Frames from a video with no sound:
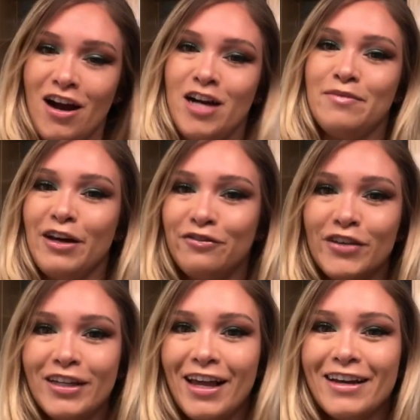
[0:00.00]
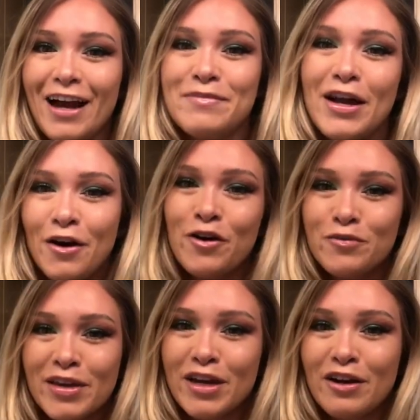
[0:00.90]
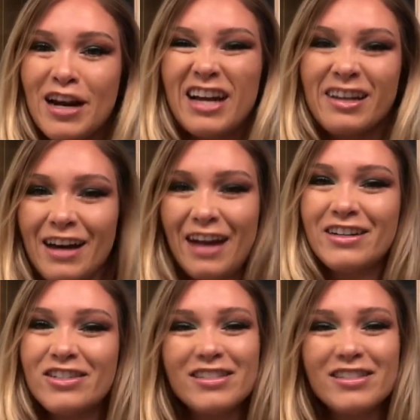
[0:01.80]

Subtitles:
I feel like I'm at home here and I can kind of